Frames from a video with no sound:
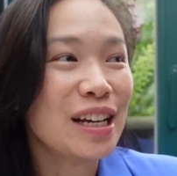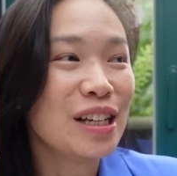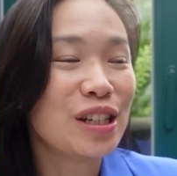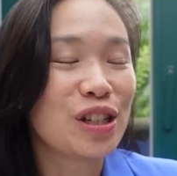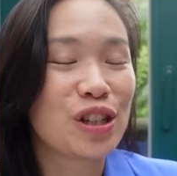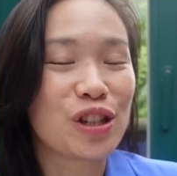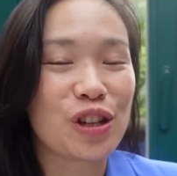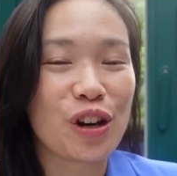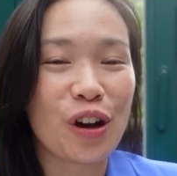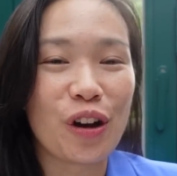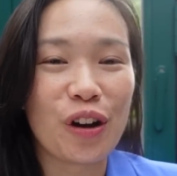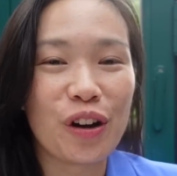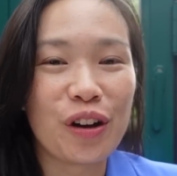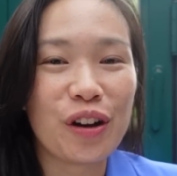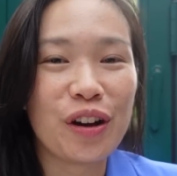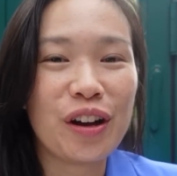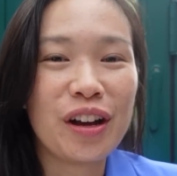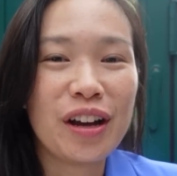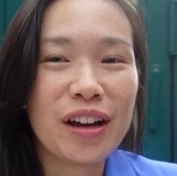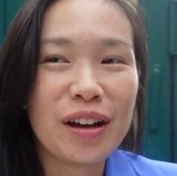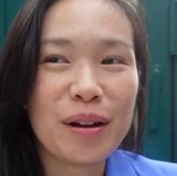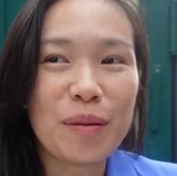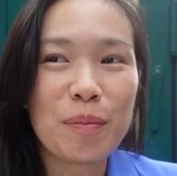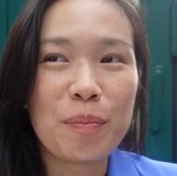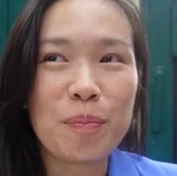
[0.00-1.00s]
So
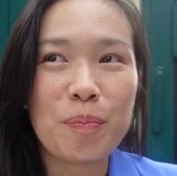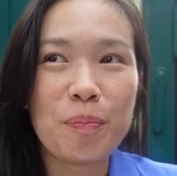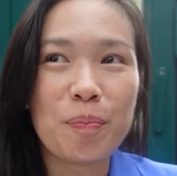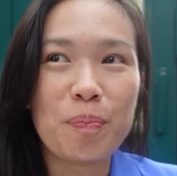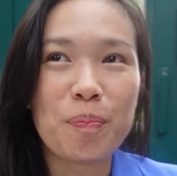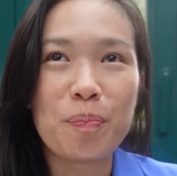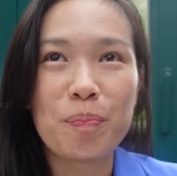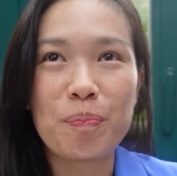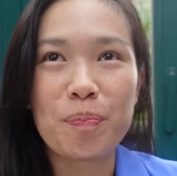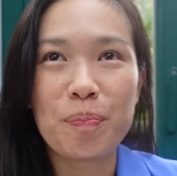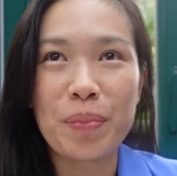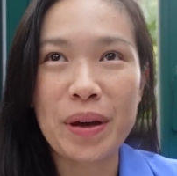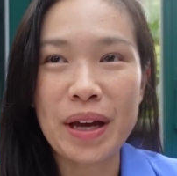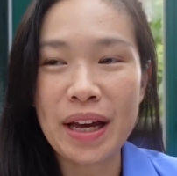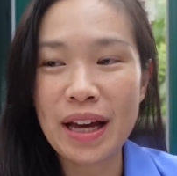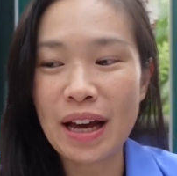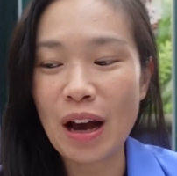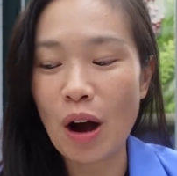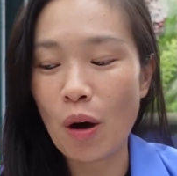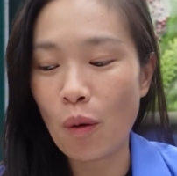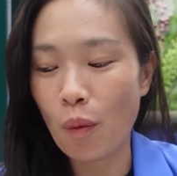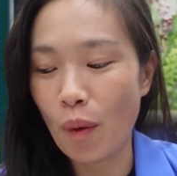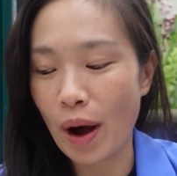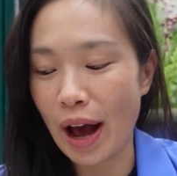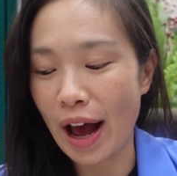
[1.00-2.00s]
be
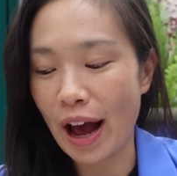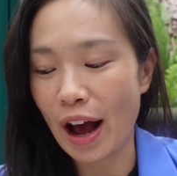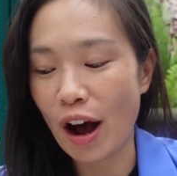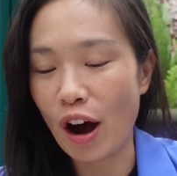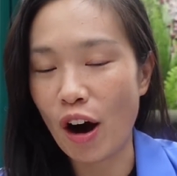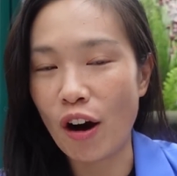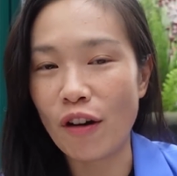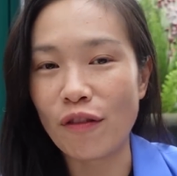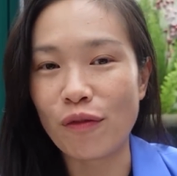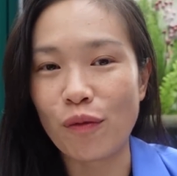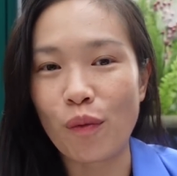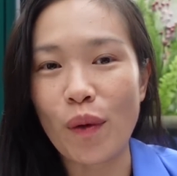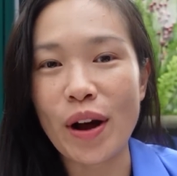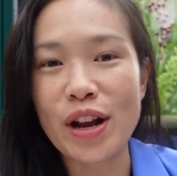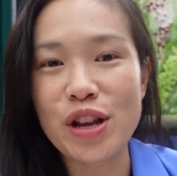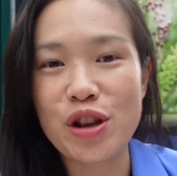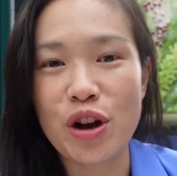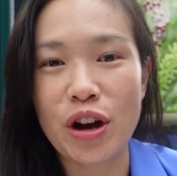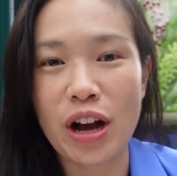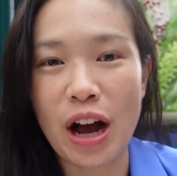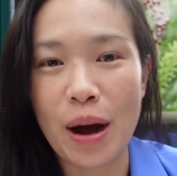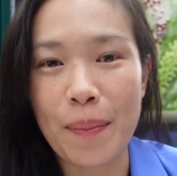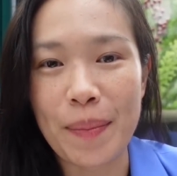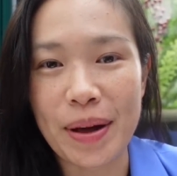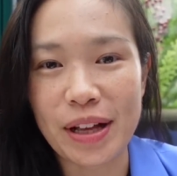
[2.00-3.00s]
aware of when
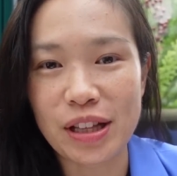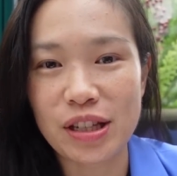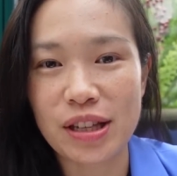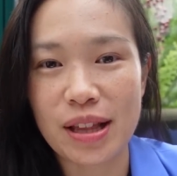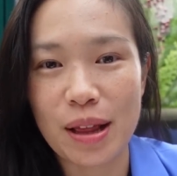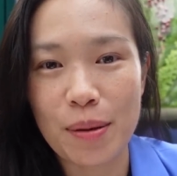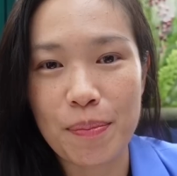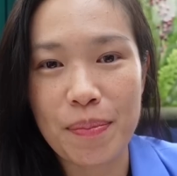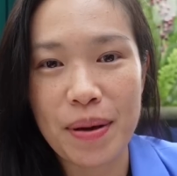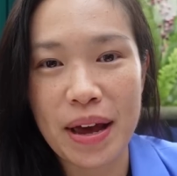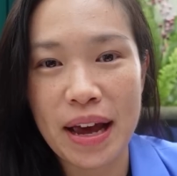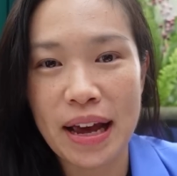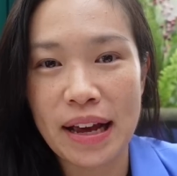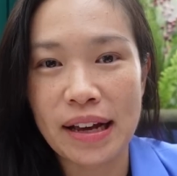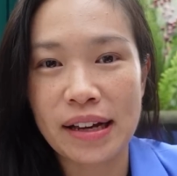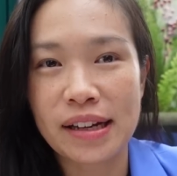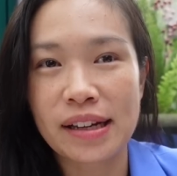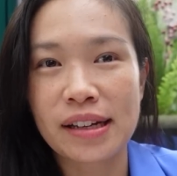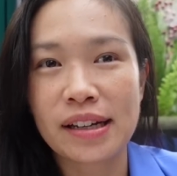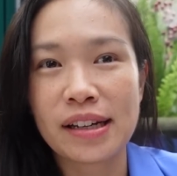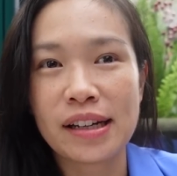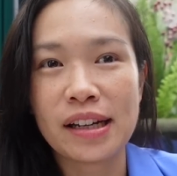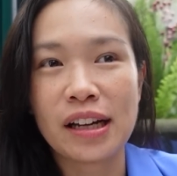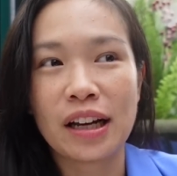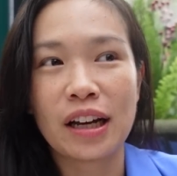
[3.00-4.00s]
you're coming to the Peak,
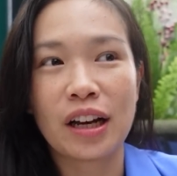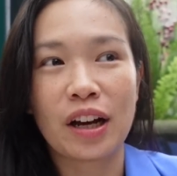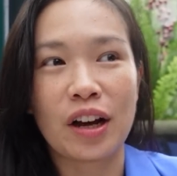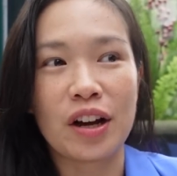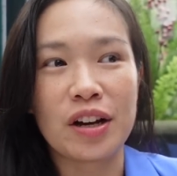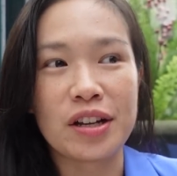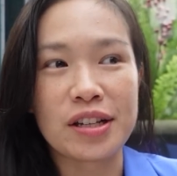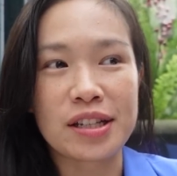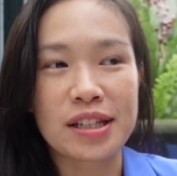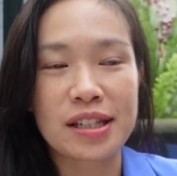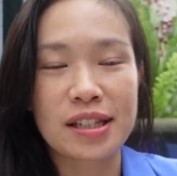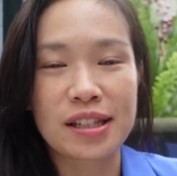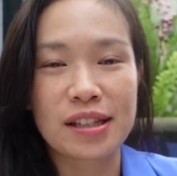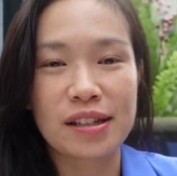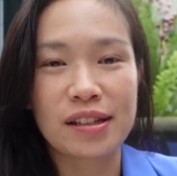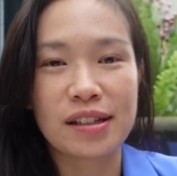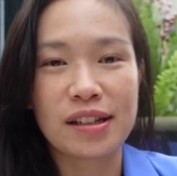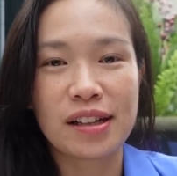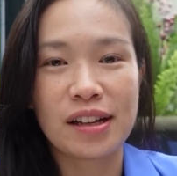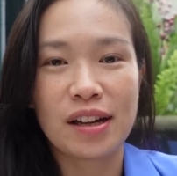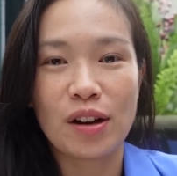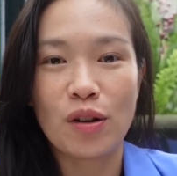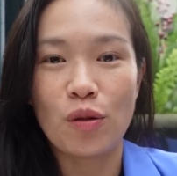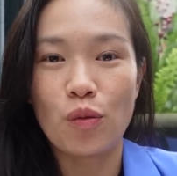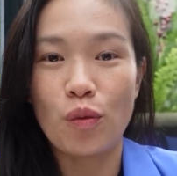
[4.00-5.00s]
because
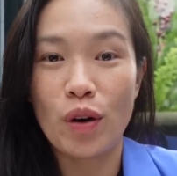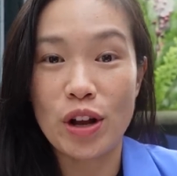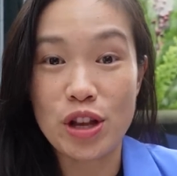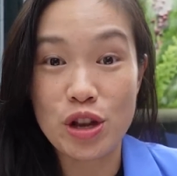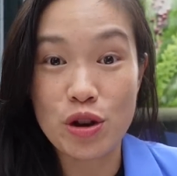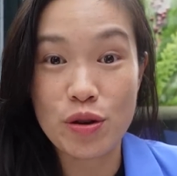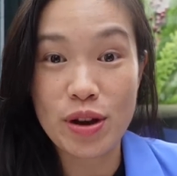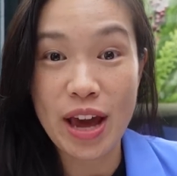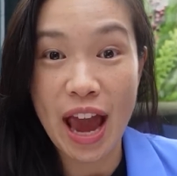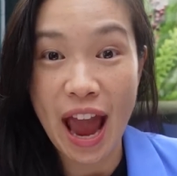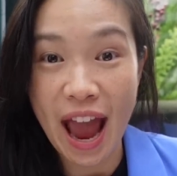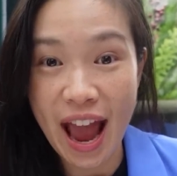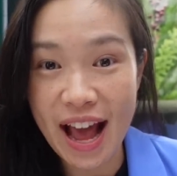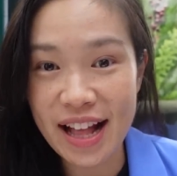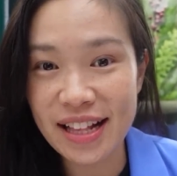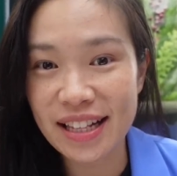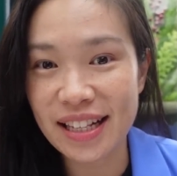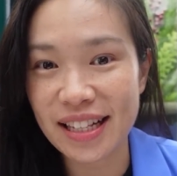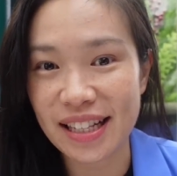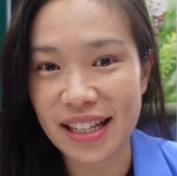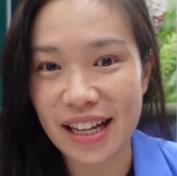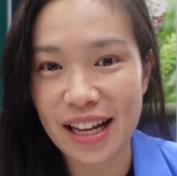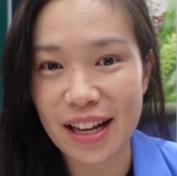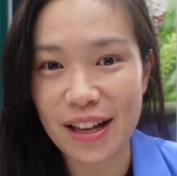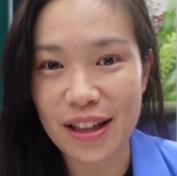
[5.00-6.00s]
when you can
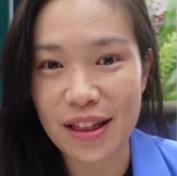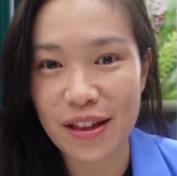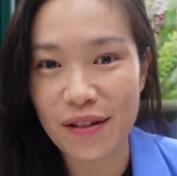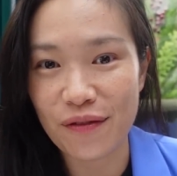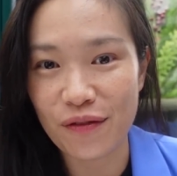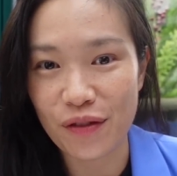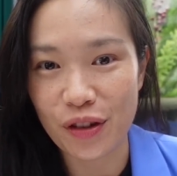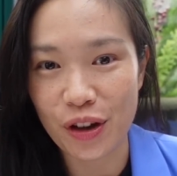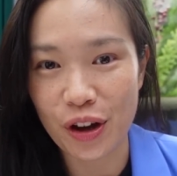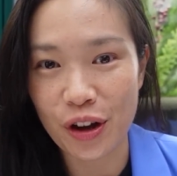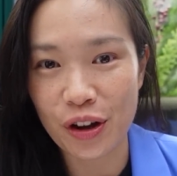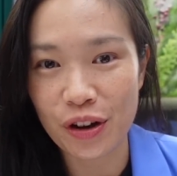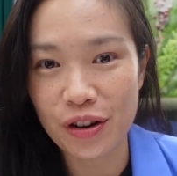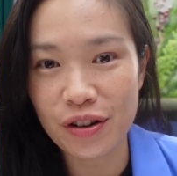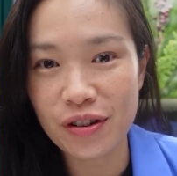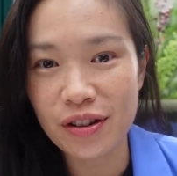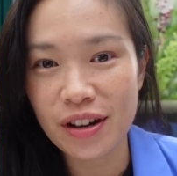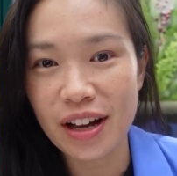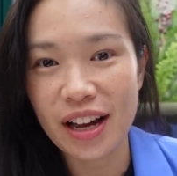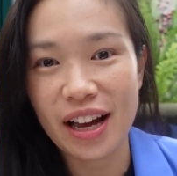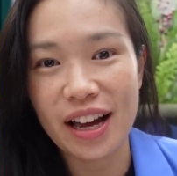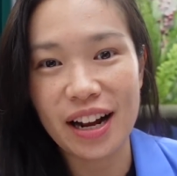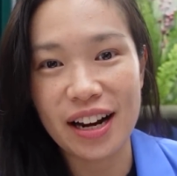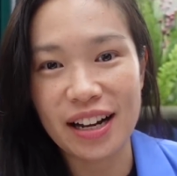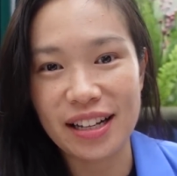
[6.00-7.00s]
see the view,
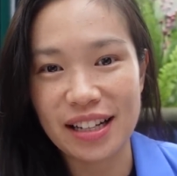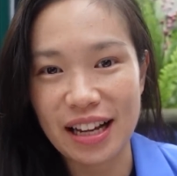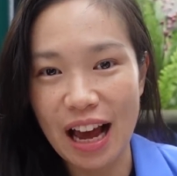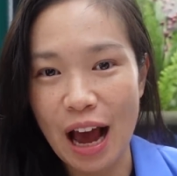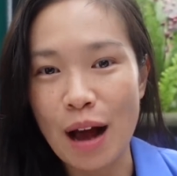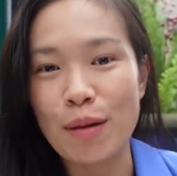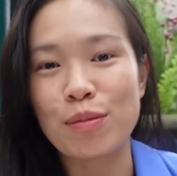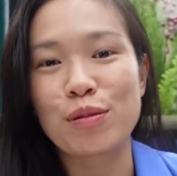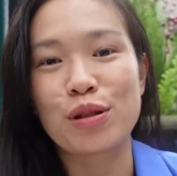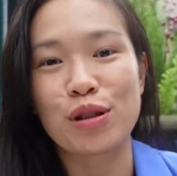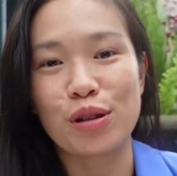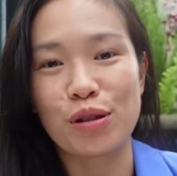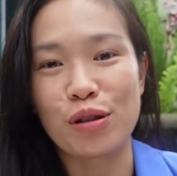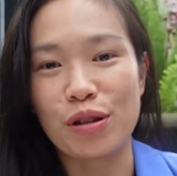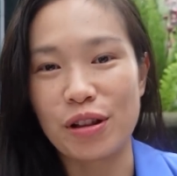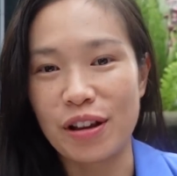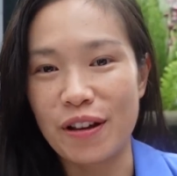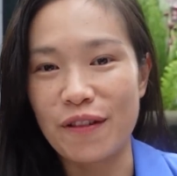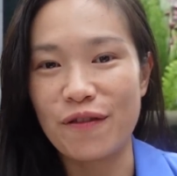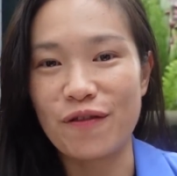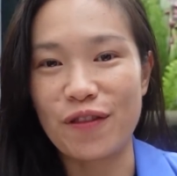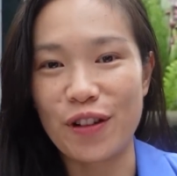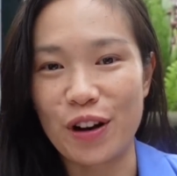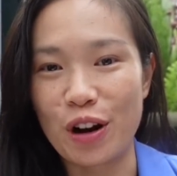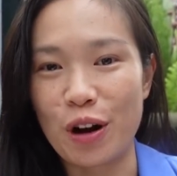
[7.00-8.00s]
it is
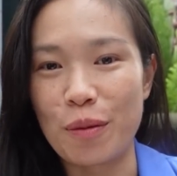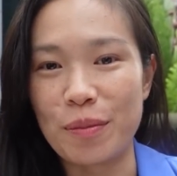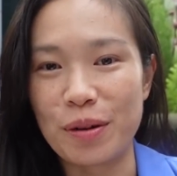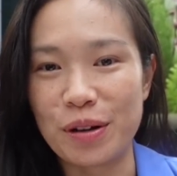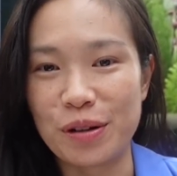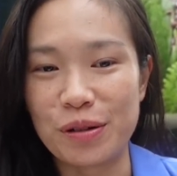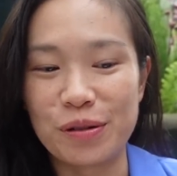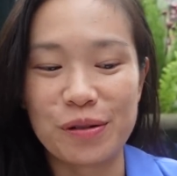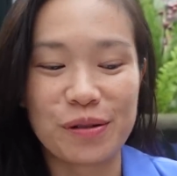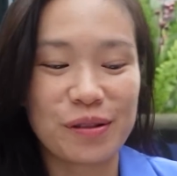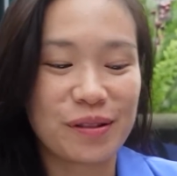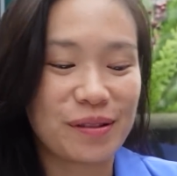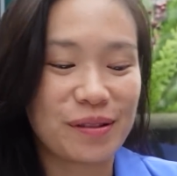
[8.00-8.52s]
absolutely phenomenal.